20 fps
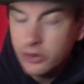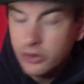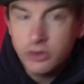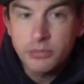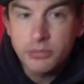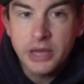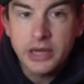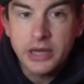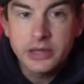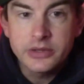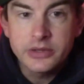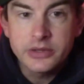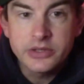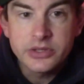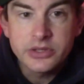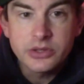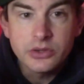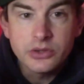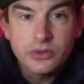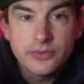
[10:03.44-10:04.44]
got the
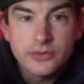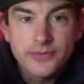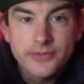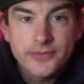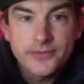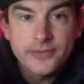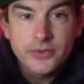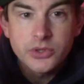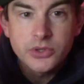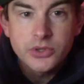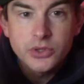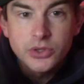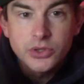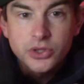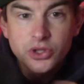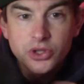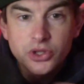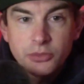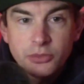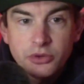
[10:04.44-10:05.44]
balance of
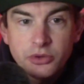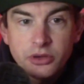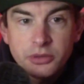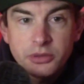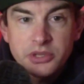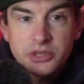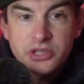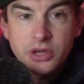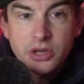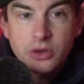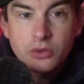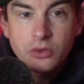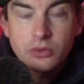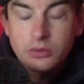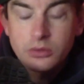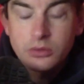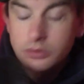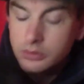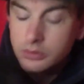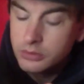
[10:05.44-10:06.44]
super grippy
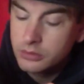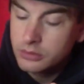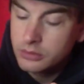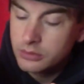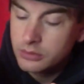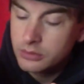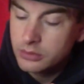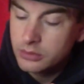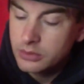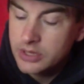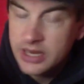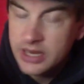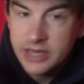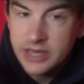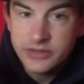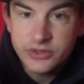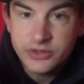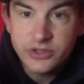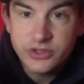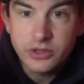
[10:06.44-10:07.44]
sole
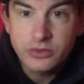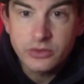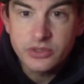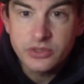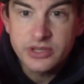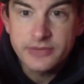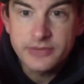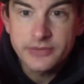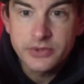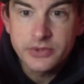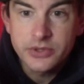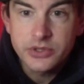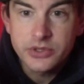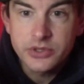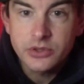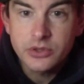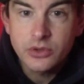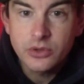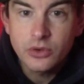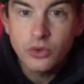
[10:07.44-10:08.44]
and stole
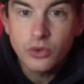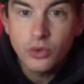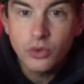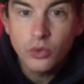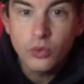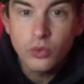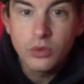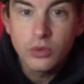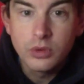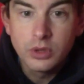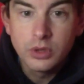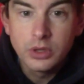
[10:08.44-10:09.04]
stiffness, all